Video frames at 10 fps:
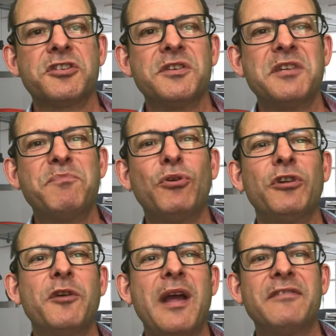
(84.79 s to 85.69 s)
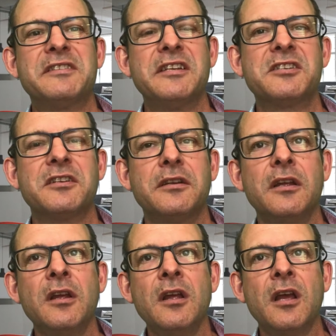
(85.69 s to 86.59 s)
So it's important that we have a decent
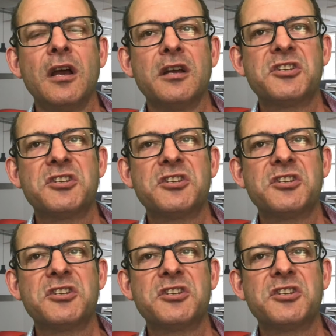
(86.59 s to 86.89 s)
uh,